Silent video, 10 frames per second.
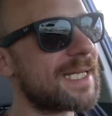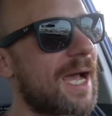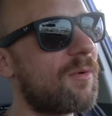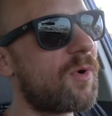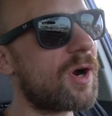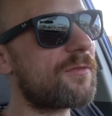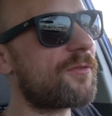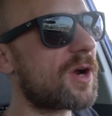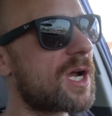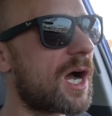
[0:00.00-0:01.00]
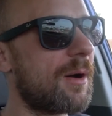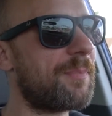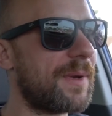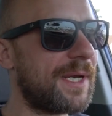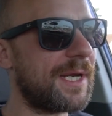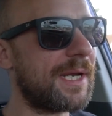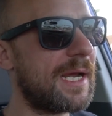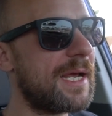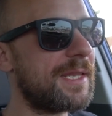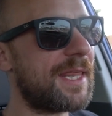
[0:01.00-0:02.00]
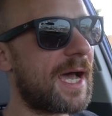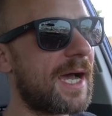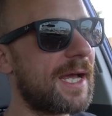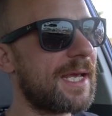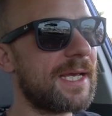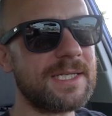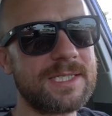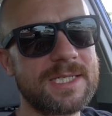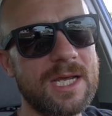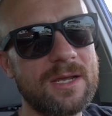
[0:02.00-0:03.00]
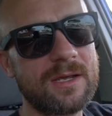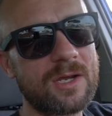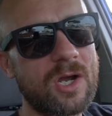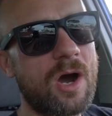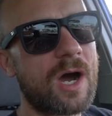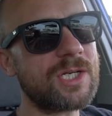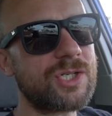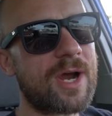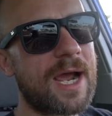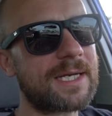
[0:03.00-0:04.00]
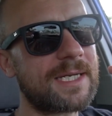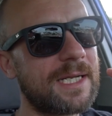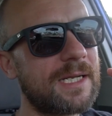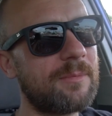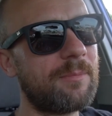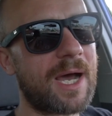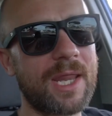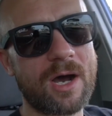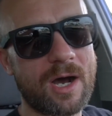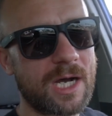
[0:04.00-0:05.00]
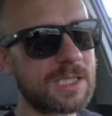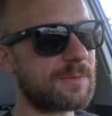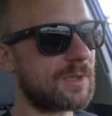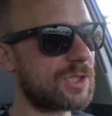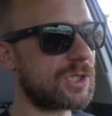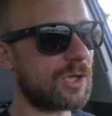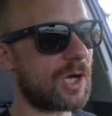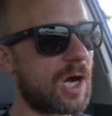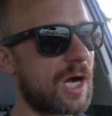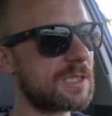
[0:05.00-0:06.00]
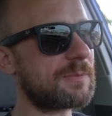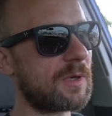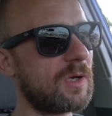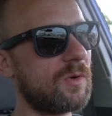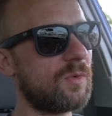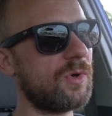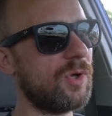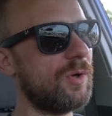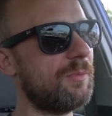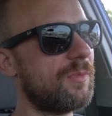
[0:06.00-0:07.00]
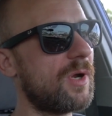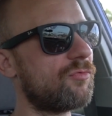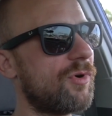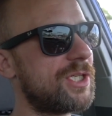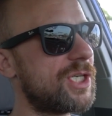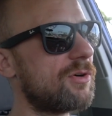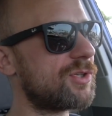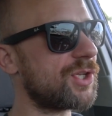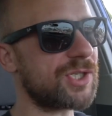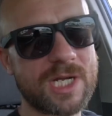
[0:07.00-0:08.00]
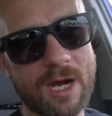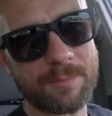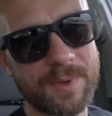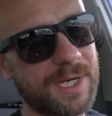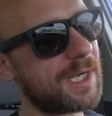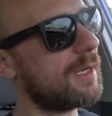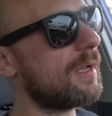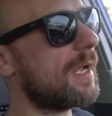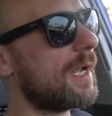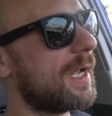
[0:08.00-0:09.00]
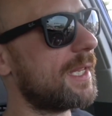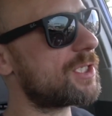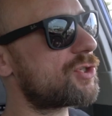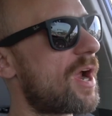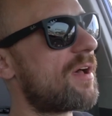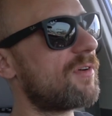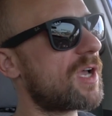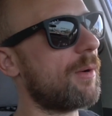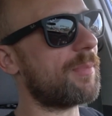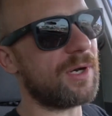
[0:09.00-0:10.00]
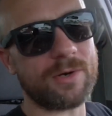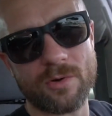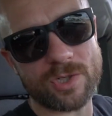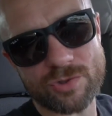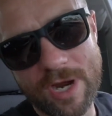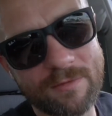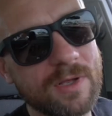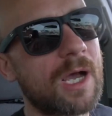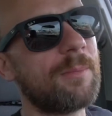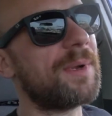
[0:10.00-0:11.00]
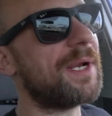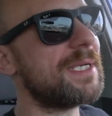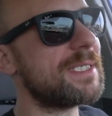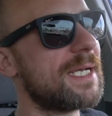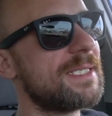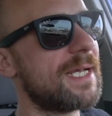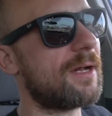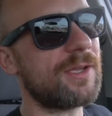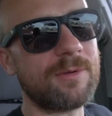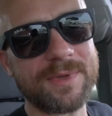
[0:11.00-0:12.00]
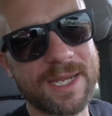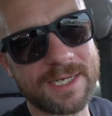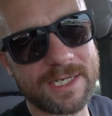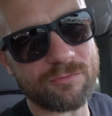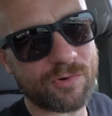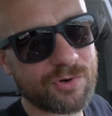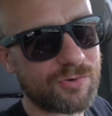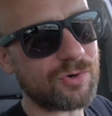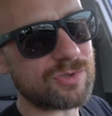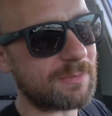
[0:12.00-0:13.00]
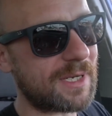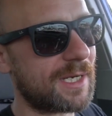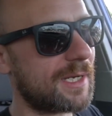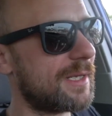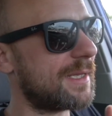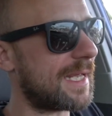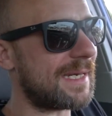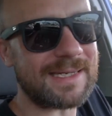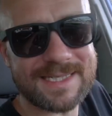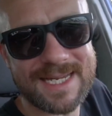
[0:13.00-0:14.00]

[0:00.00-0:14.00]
I work for a company that is contracted by the hospital. So the hospital will reach out to this company, uh, this travel company or travel companies and tell them they need recruits, meaning they need